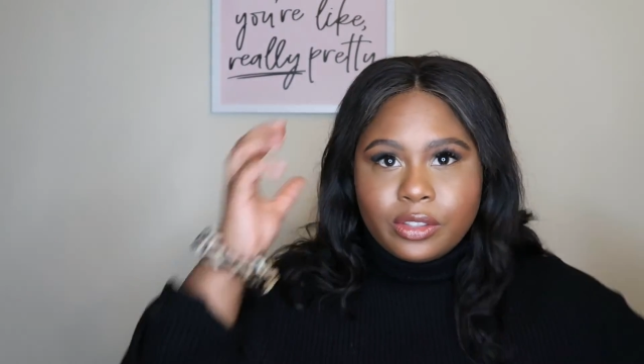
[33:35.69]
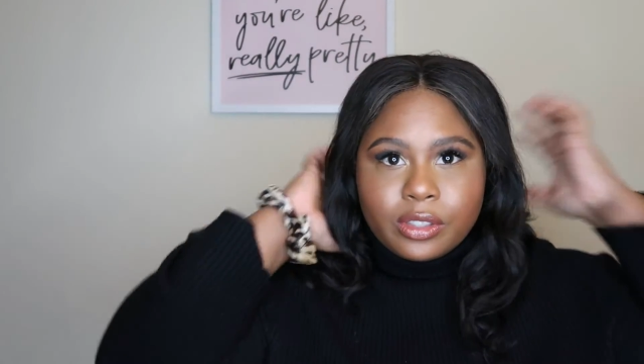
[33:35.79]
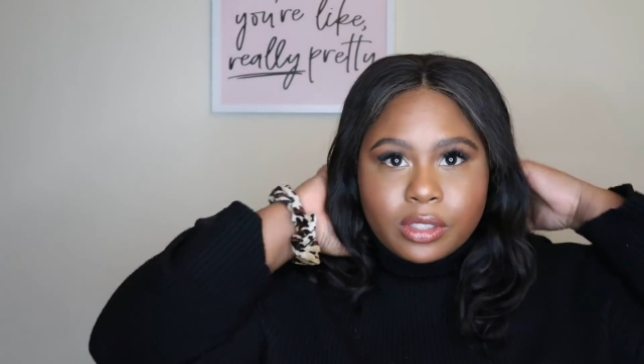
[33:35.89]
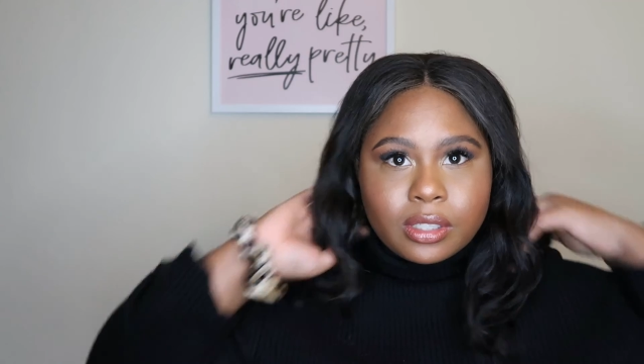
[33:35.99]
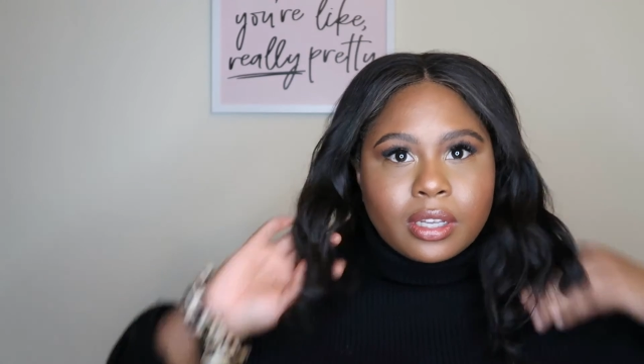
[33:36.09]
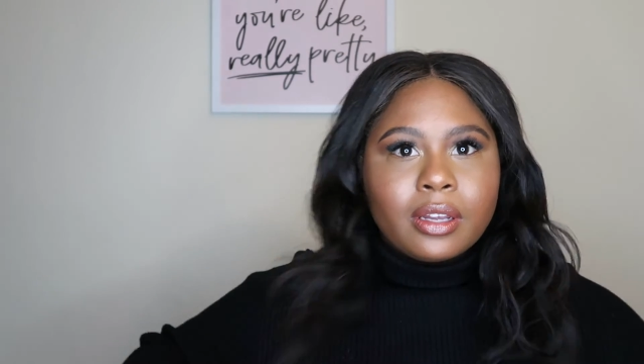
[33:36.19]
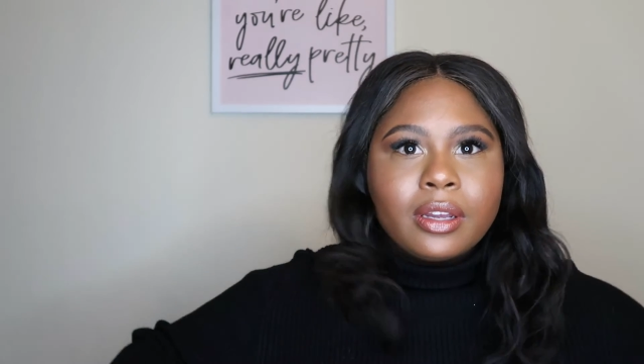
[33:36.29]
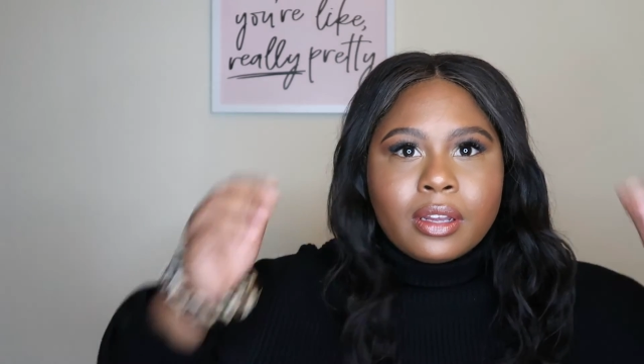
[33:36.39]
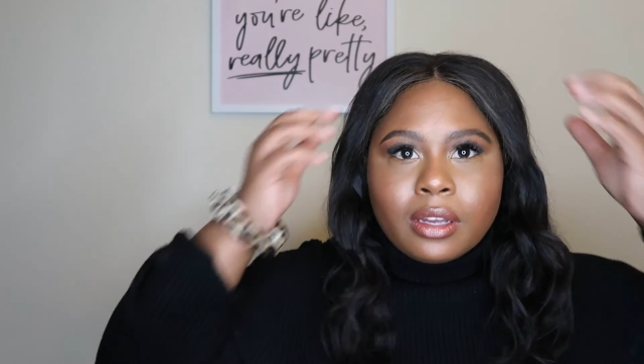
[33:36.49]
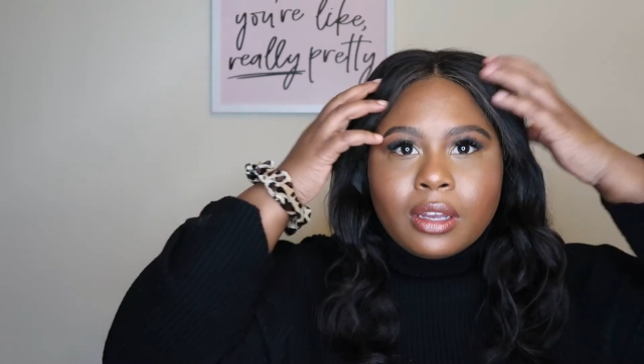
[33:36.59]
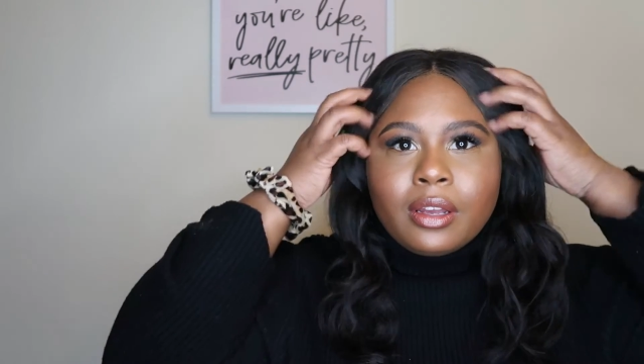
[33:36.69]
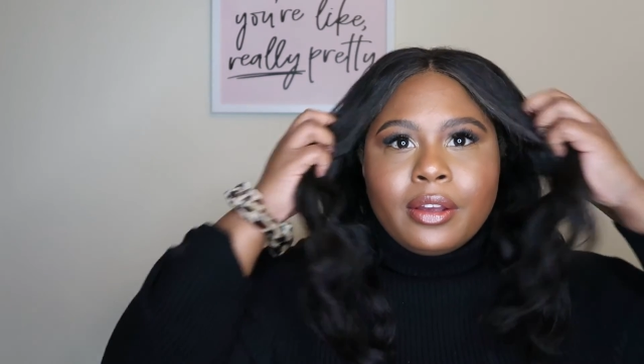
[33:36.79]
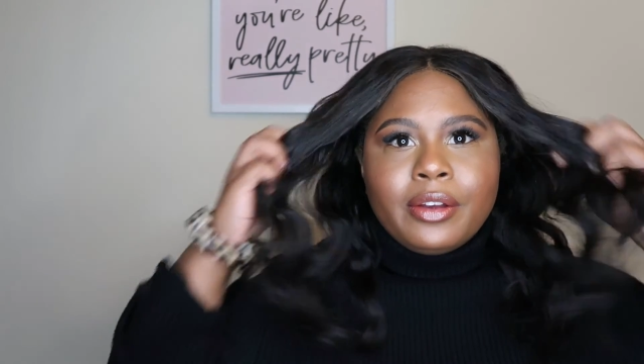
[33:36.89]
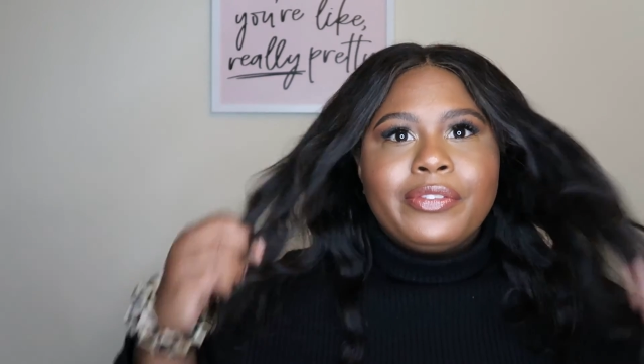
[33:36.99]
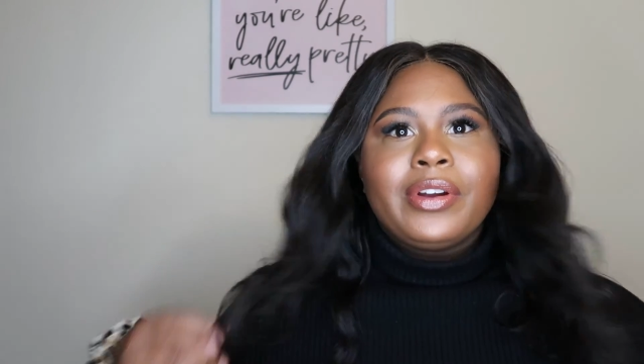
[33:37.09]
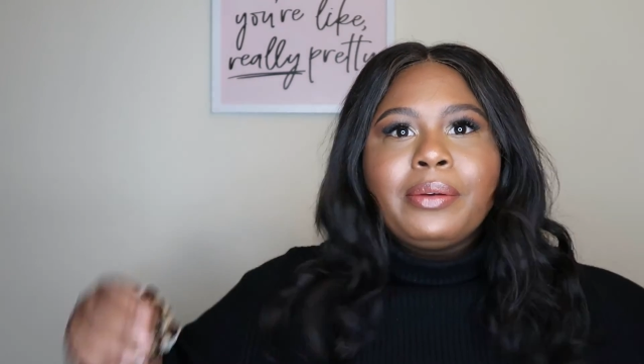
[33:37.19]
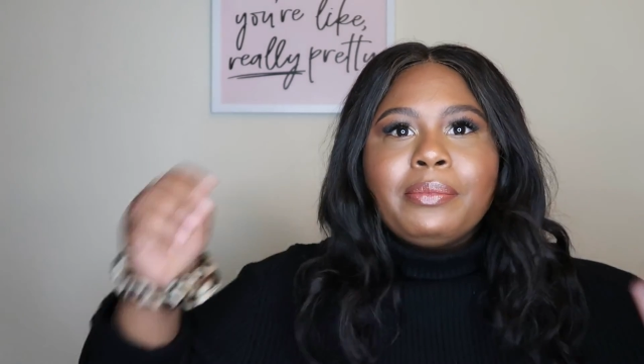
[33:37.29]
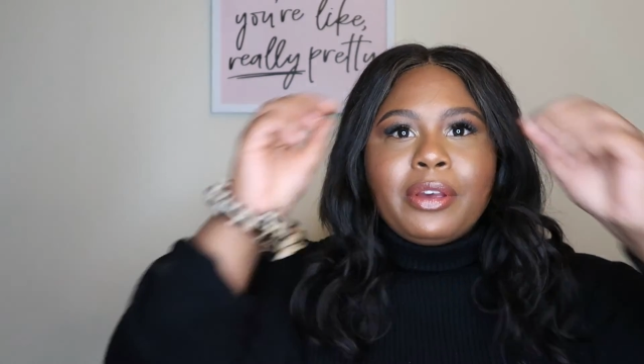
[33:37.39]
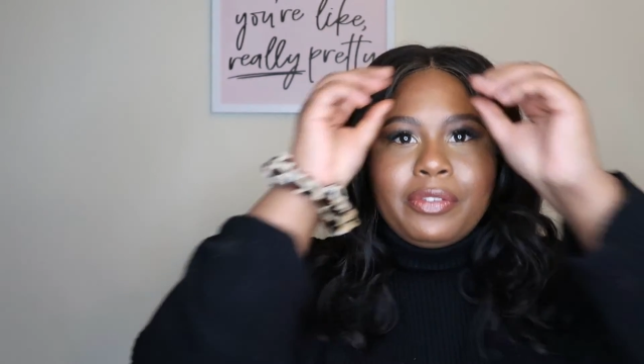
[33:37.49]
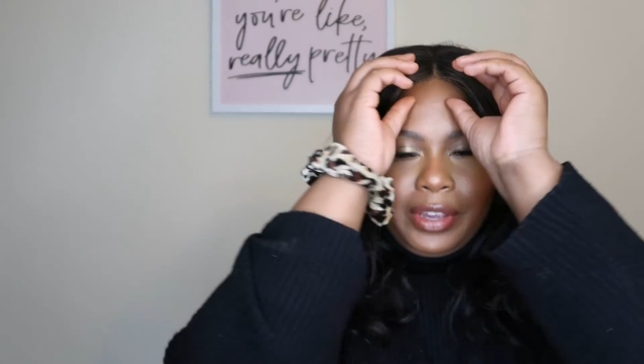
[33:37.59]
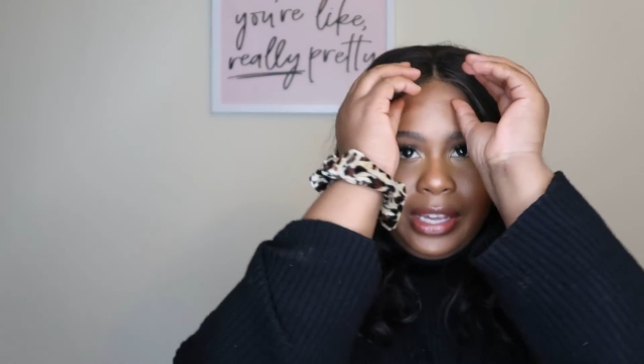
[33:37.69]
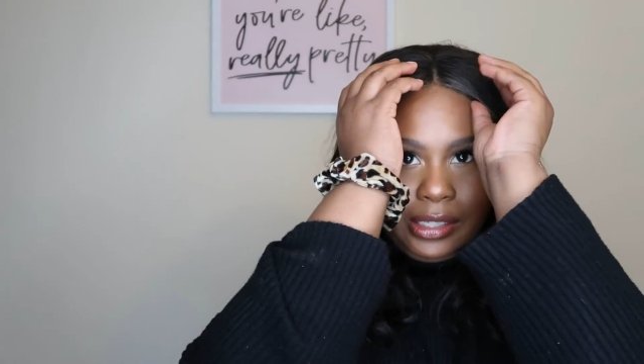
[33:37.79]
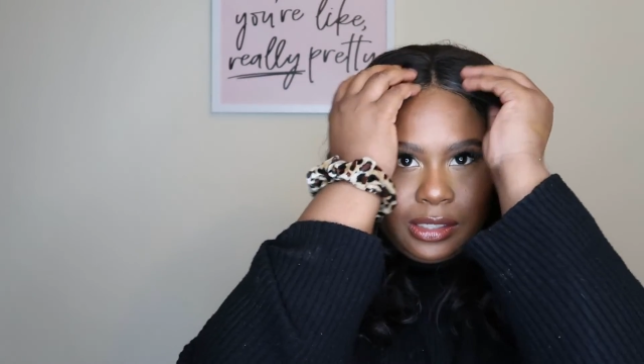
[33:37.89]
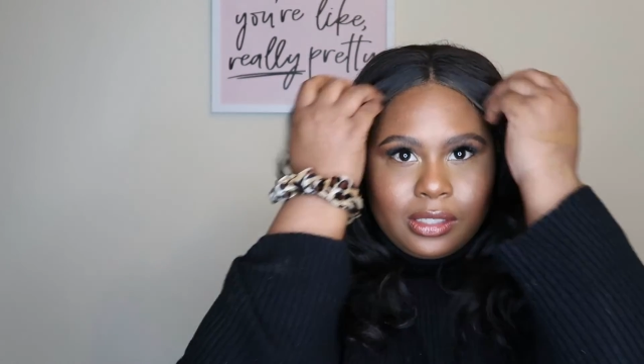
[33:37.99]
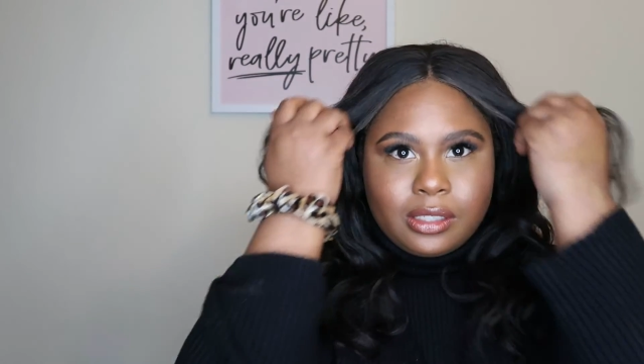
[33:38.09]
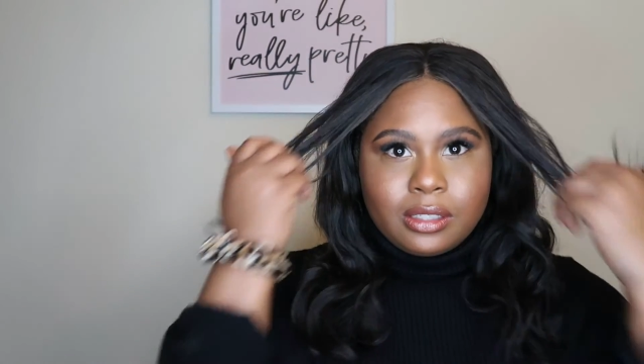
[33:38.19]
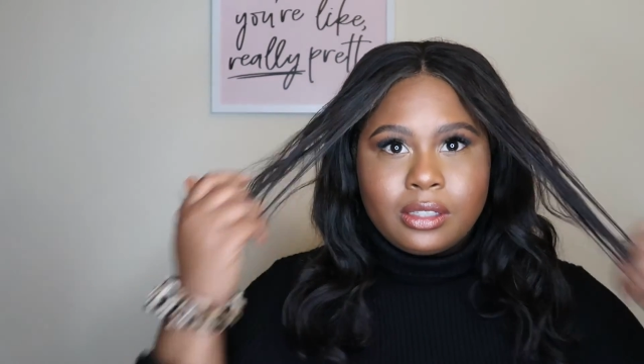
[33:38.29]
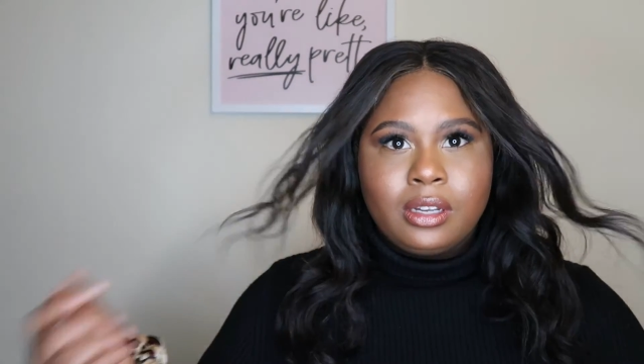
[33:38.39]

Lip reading: just frame my face.